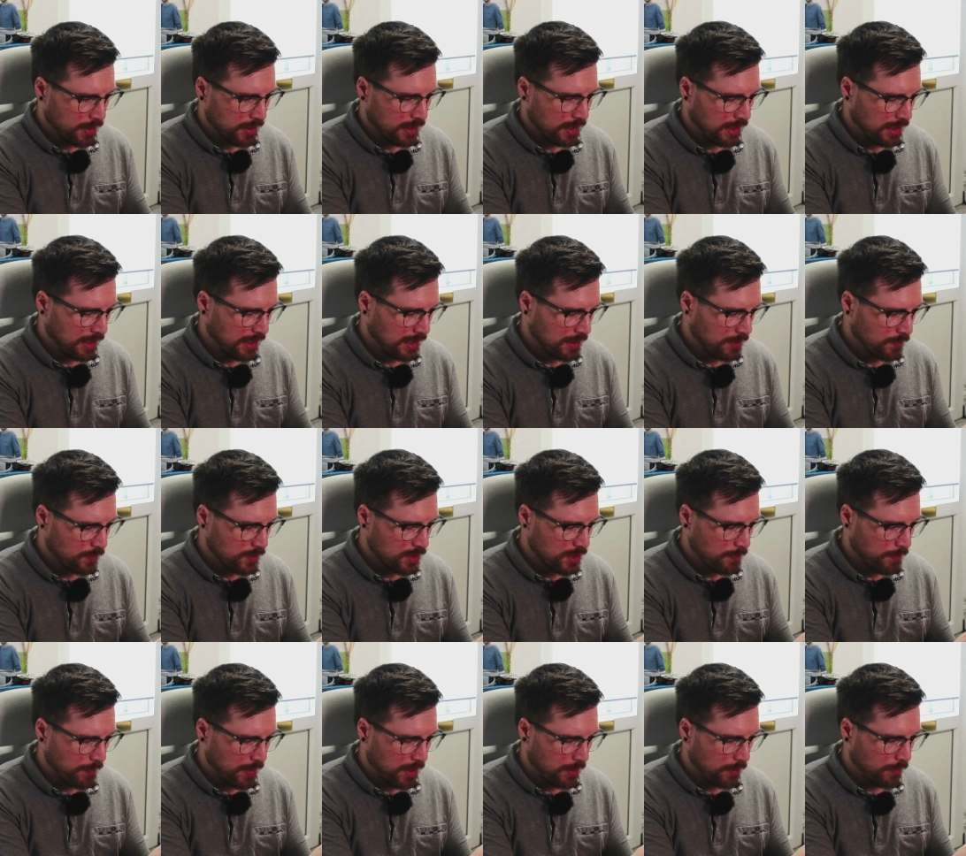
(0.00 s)
I had was
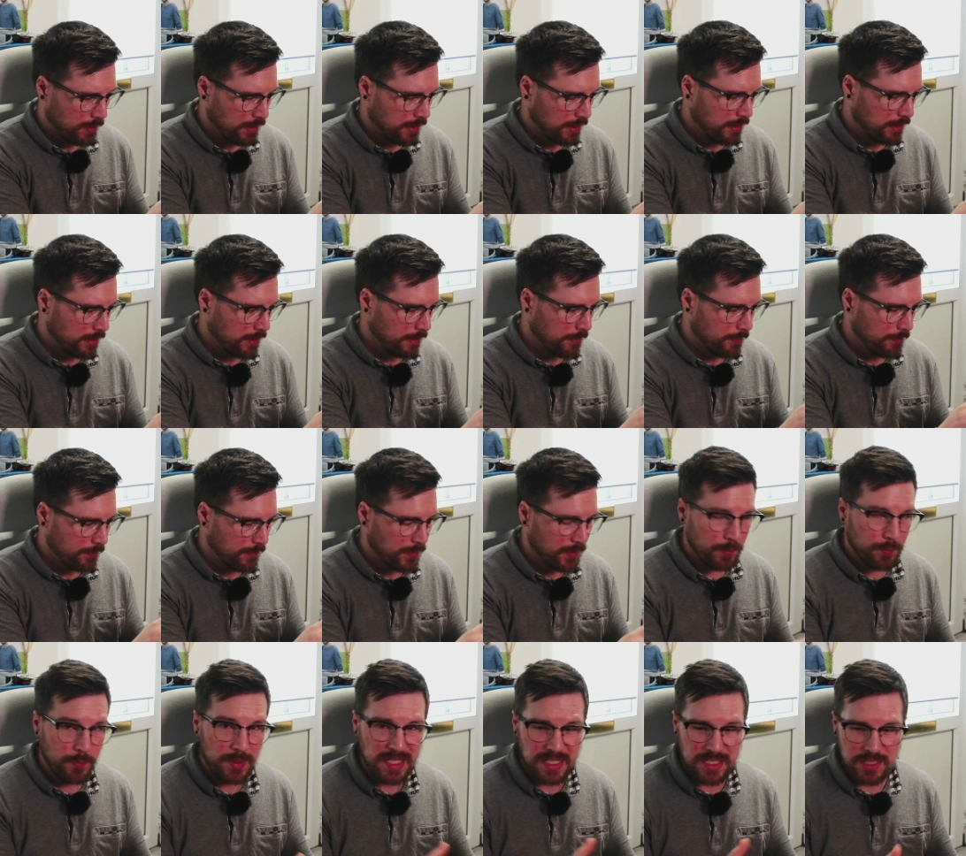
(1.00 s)
about um,
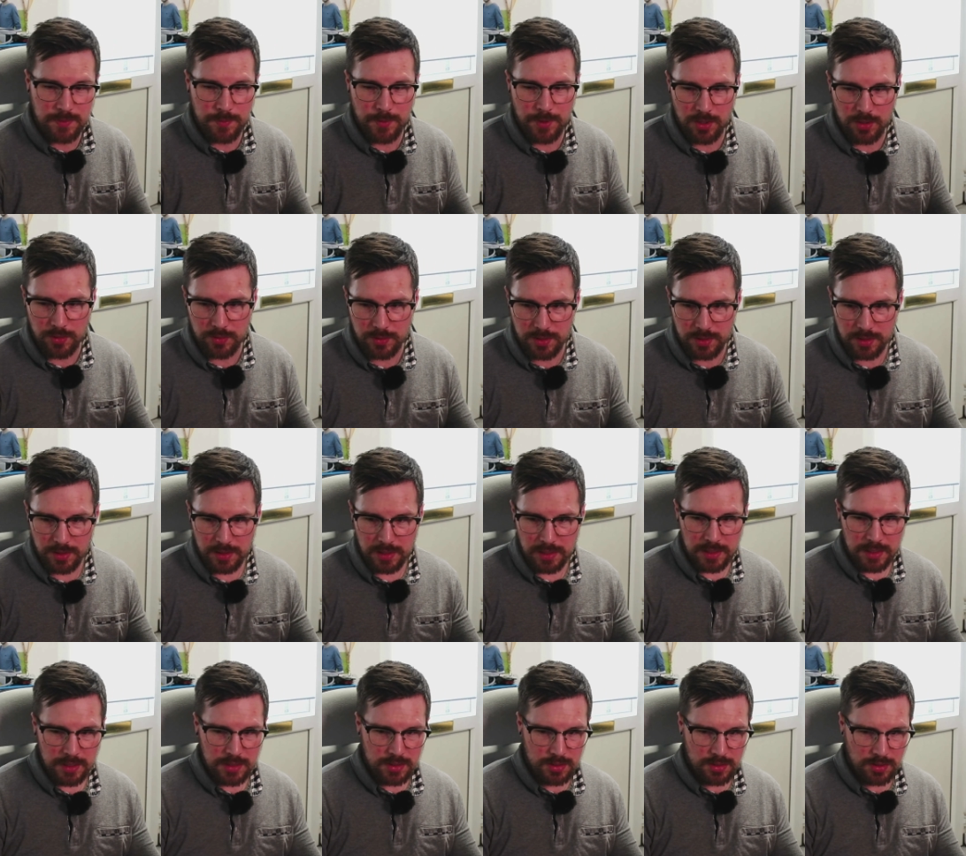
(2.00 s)
beast mode.
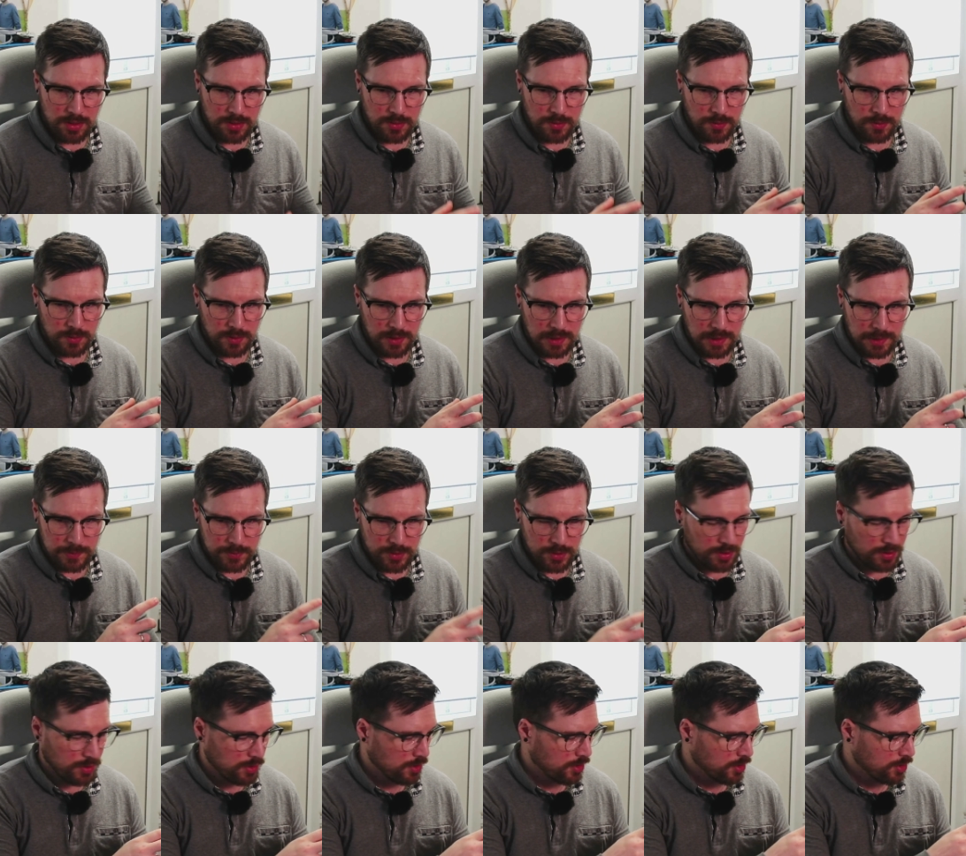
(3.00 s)
So I'm just
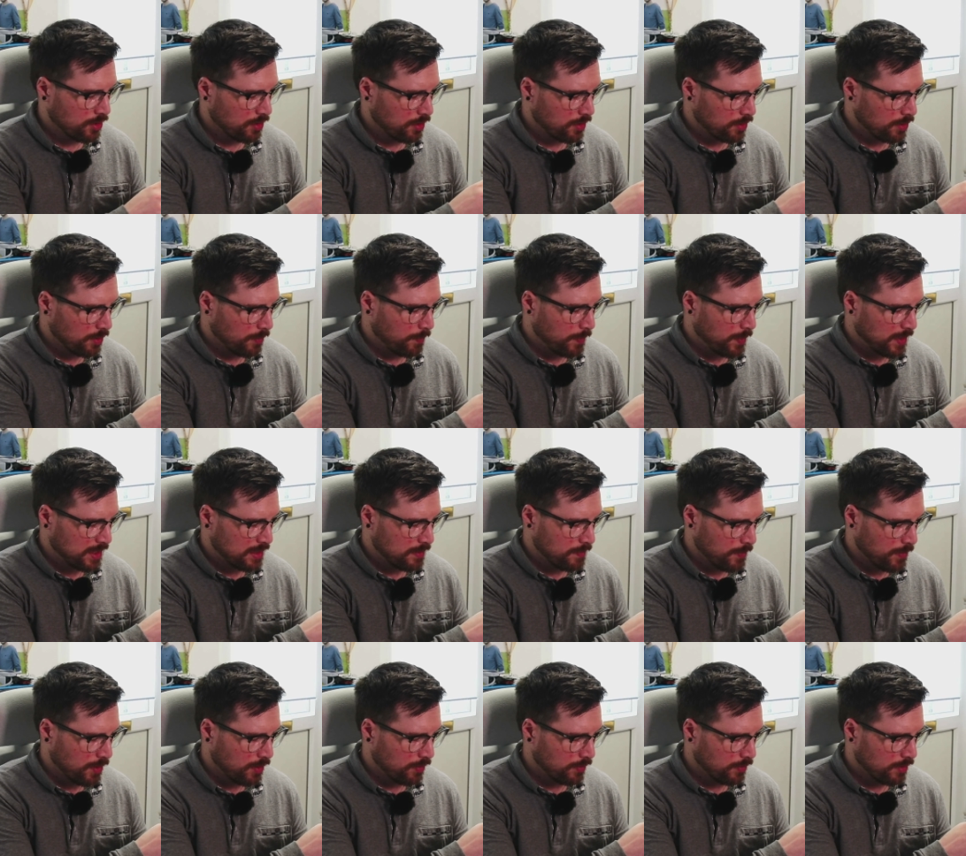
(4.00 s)
going to show you beast
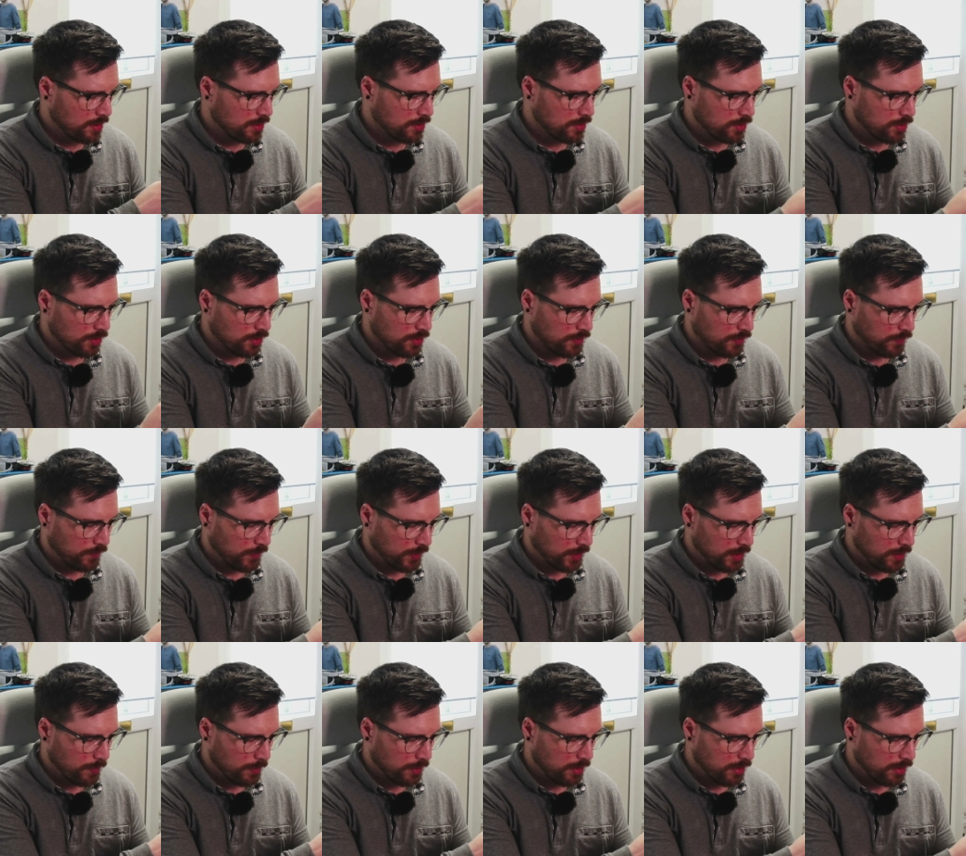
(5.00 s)
mode does fully
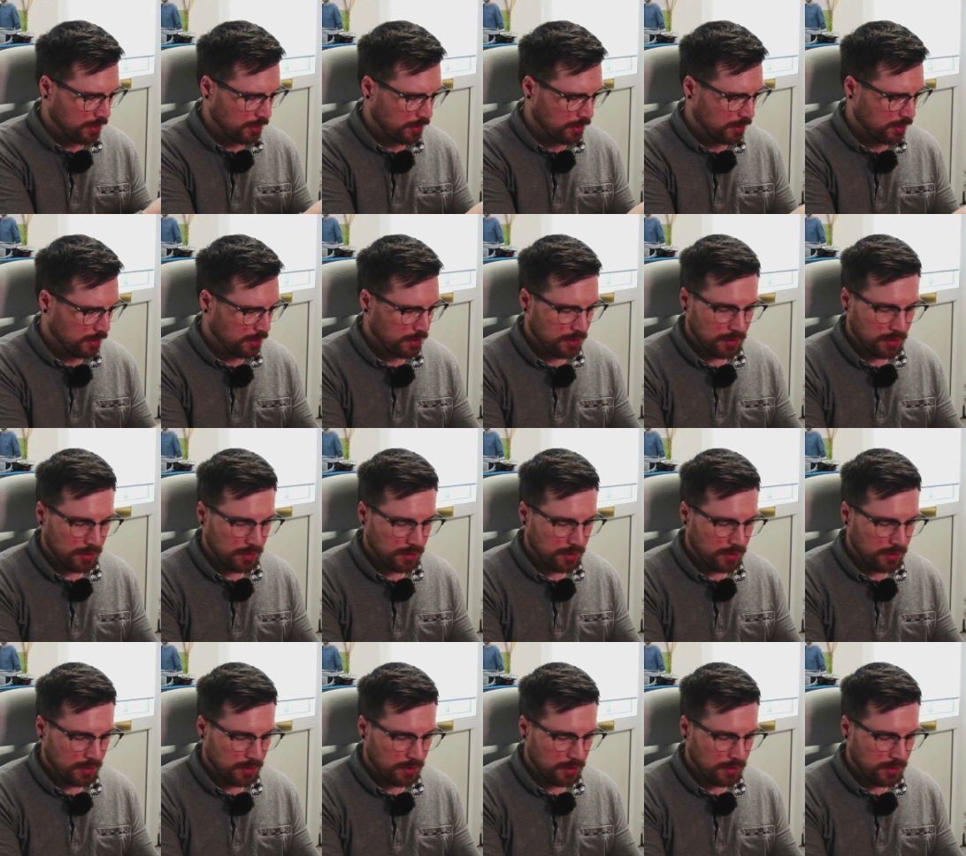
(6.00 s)
work.